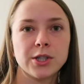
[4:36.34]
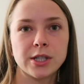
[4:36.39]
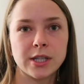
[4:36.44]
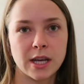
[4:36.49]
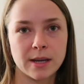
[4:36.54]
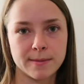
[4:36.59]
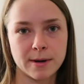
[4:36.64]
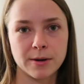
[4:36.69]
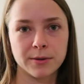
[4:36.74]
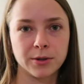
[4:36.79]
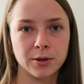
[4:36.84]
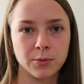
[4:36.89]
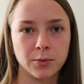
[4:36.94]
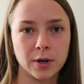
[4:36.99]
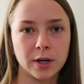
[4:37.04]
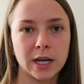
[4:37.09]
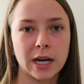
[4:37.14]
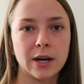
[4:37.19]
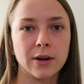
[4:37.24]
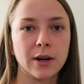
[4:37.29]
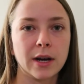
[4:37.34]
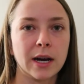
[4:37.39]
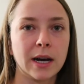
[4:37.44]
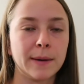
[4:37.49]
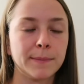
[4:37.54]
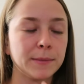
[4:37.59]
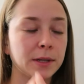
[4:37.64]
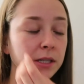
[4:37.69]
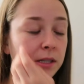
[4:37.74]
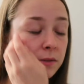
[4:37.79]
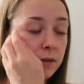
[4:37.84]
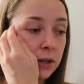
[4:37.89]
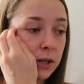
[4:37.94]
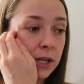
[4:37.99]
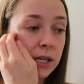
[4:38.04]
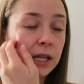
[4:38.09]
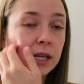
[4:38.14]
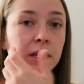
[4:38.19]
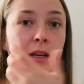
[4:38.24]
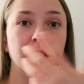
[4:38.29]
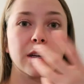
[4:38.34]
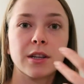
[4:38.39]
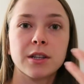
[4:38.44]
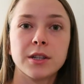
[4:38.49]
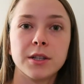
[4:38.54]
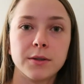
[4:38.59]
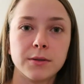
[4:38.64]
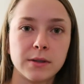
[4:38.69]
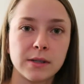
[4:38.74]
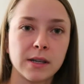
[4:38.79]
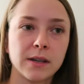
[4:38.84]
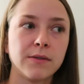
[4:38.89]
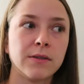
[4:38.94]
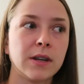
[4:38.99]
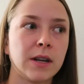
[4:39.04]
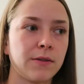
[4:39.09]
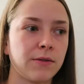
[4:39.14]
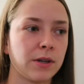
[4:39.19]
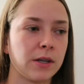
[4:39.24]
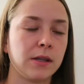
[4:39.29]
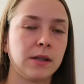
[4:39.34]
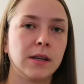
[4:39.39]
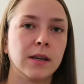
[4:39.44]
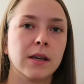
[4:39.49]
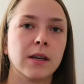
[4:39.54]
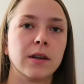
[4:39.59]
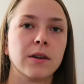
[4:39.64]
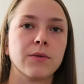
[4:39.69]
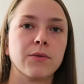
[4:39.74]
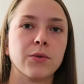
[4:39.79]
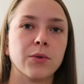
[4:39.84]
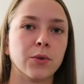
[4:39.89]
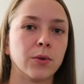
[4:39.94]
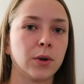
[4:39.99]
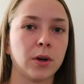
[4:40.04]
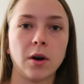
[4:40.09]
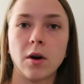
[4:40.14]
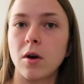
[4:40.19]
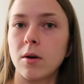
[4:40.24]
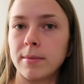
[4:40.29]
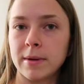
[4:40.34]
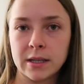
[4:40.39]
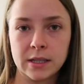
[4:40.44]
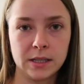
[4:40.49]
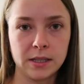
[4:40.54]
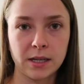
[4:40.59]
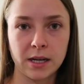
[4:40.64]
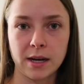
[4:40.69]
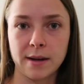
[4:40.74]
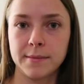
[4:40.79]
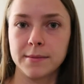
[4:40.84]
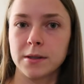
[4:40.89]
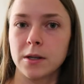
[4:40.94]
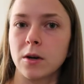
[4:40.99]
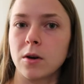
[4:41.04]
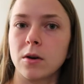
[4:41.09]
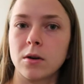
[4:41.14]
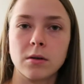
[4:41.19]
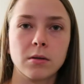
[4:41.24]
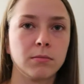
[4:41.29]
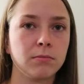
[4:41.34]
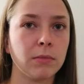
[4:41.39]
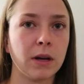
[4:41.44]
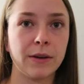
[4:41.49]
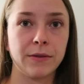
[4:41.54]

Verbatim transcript: She came out with a workout app that's very like inclusive and everything for all body types, all